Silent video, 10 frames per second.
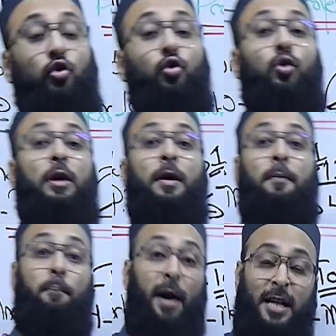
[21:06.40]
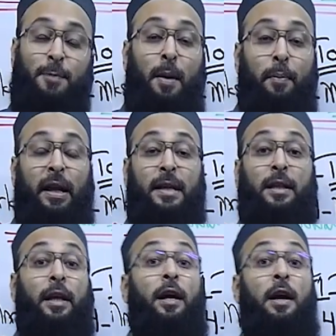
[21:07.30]
to pass paper
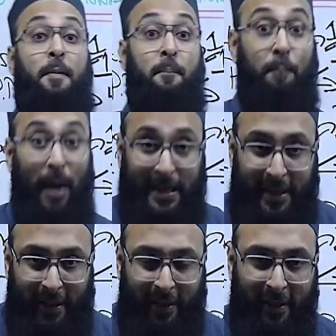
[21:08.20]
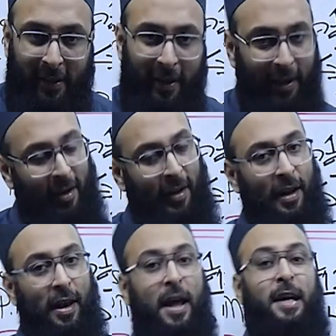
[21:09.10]
easily. But
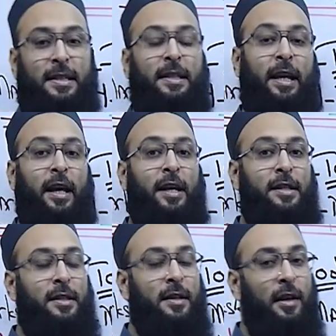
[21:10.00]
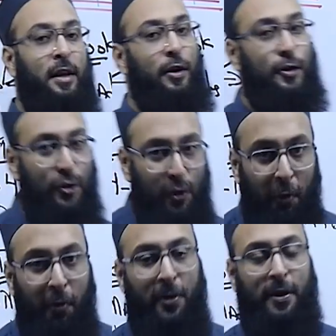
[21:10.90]
last thing is,
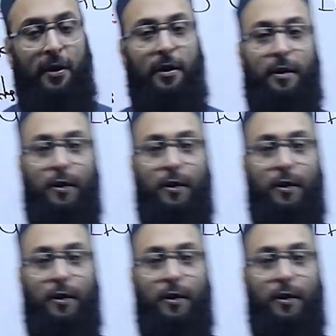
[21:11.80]
don't